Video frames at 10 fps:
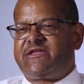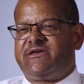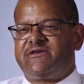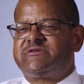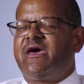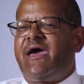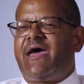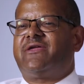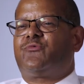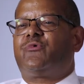settings,
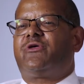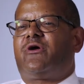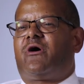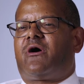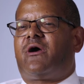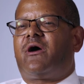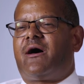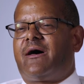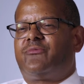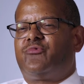and it really are